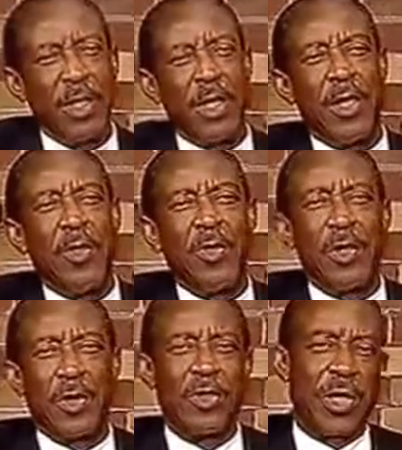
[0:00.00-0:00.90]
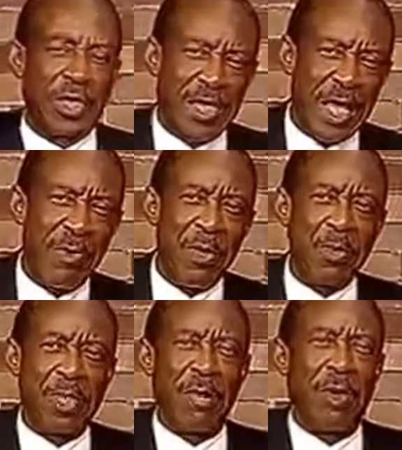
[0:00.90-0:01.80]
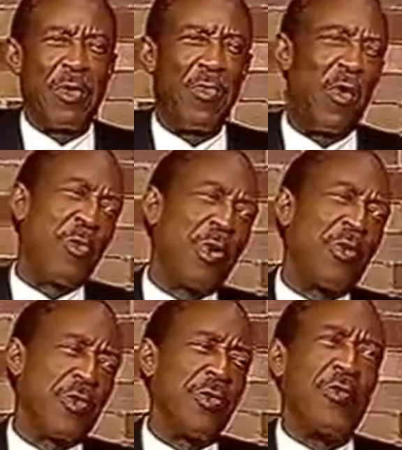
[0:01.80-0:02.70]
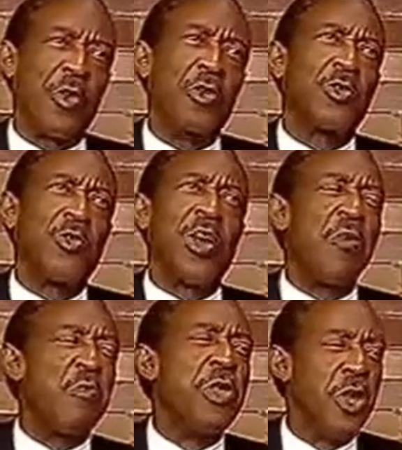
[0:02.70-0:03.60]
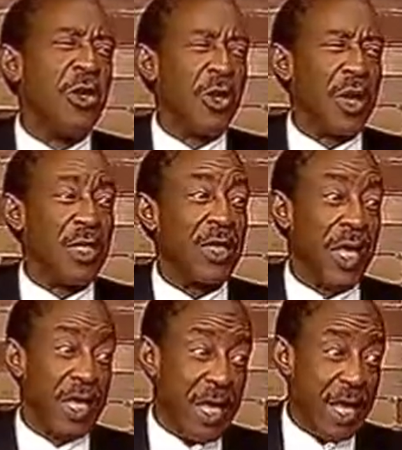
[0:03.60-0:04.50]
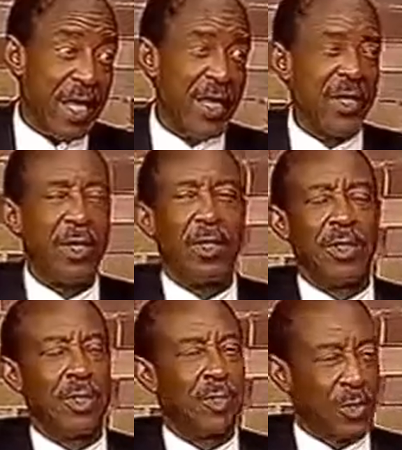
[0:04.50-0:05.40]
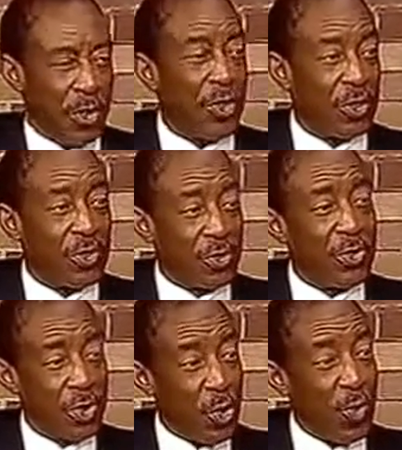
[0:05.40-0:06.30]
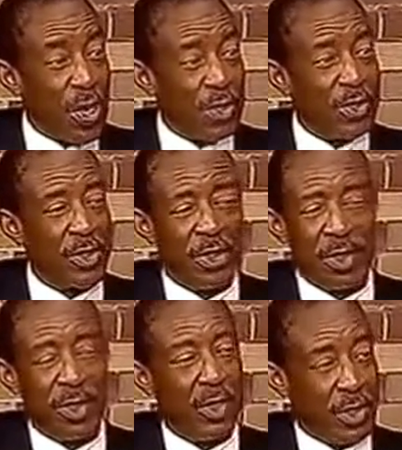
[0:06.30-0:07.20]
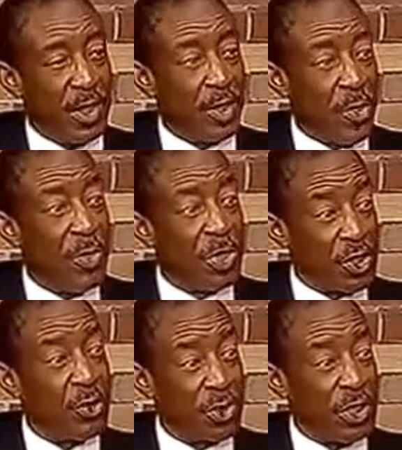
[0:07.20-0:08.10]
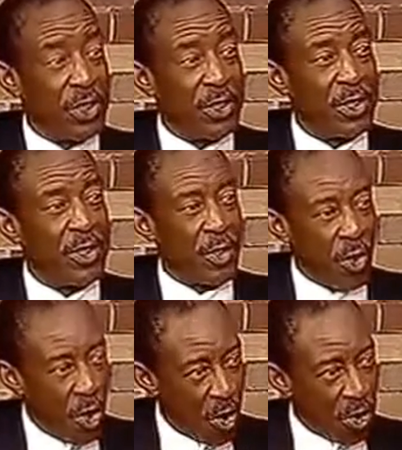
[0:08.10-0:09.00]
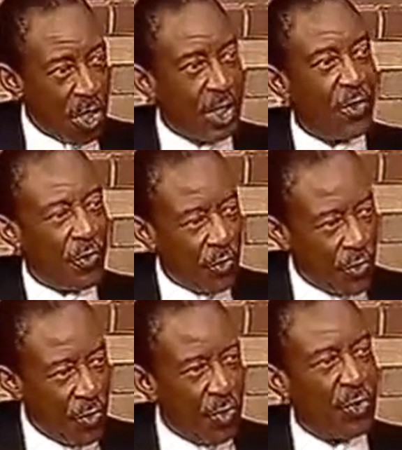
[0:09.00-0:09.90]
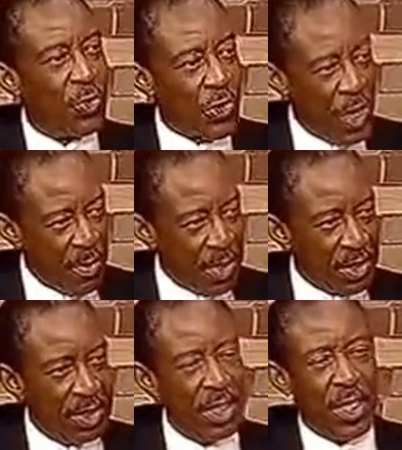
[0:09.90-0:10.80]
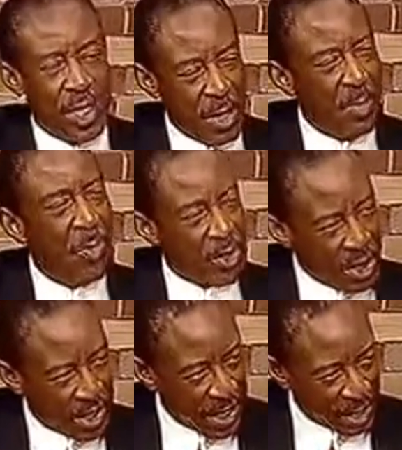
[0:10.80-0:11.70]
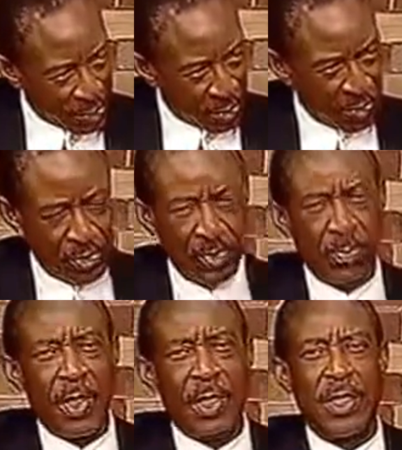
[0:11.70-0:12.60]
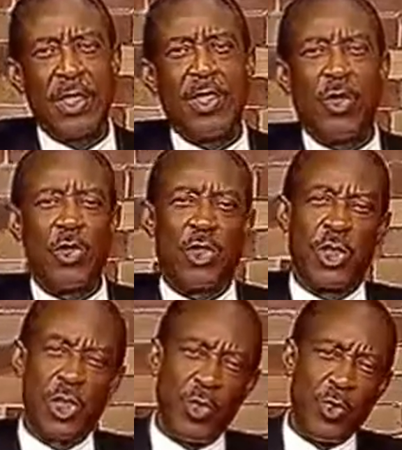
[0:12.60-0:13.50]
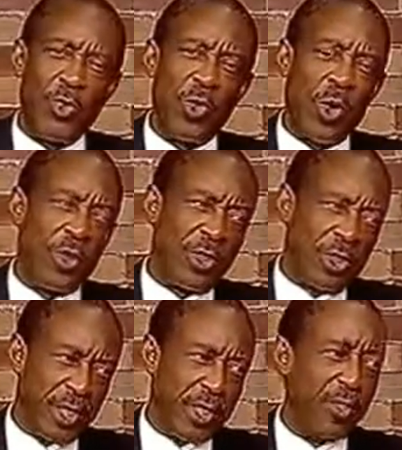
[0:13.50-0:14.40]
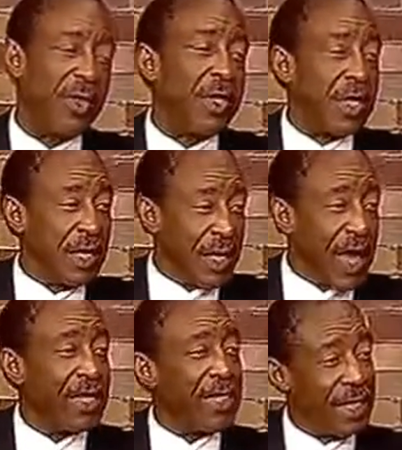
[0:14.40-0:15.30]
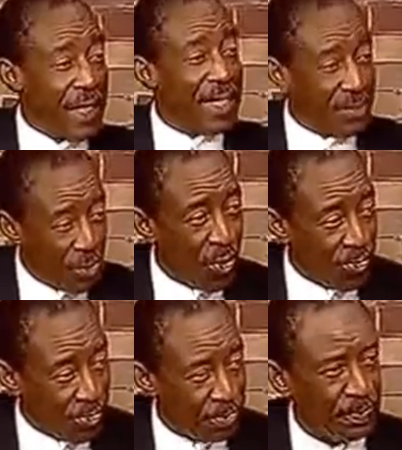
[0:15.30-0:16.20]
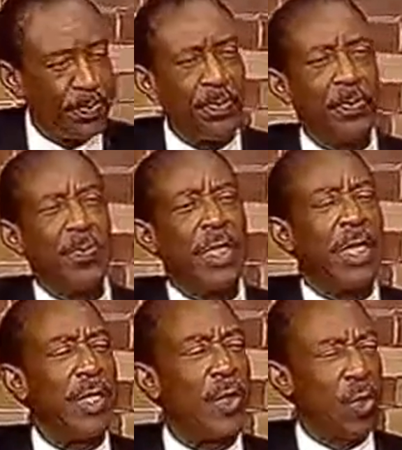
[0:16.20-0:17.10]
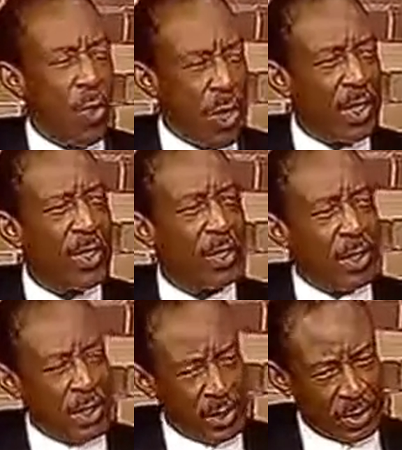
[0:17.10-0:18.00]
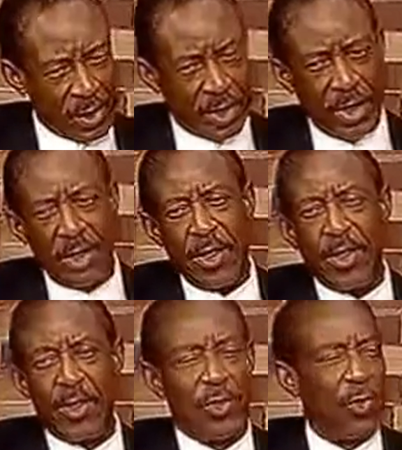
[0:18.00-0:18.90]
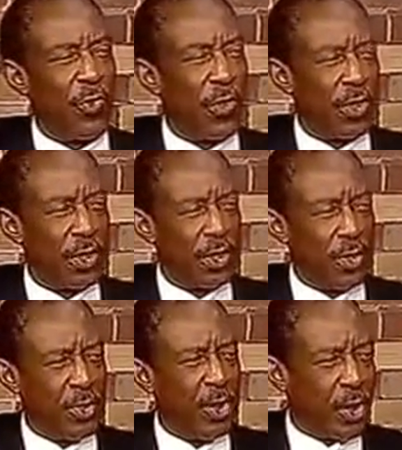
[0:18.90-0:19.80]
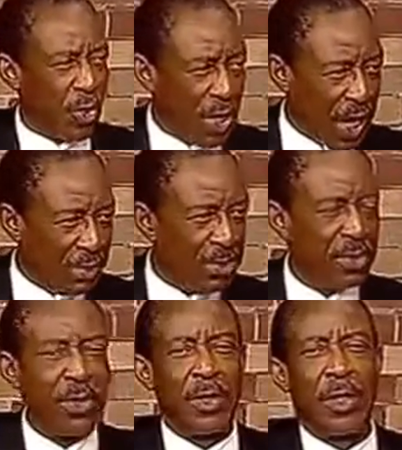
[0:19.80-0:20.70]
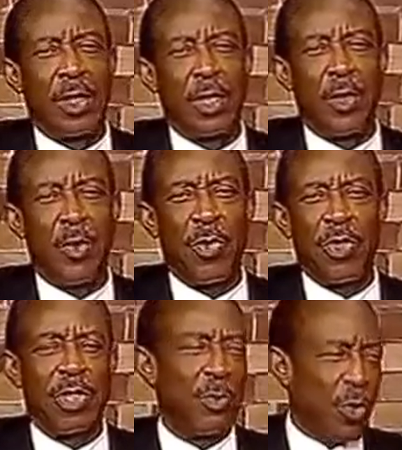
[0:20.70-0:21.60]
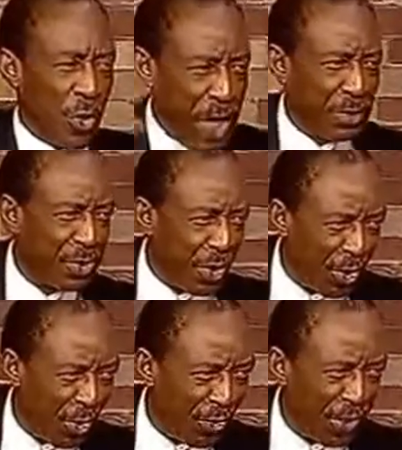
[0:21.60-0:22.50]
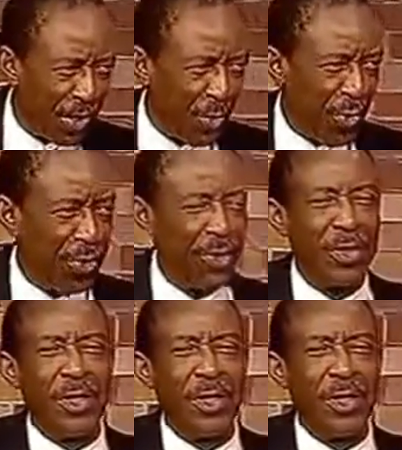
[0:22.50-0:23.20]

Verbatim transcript: You know, the Russians came in with about 4.4 to 5 billion dollars a year to the to the Cubans in economic subsidies. You know, oil, food, you name it, imports and exports. This continued until 1991. Mm. You know, when the Soviet Union collapsed and communism collapsed all over the world.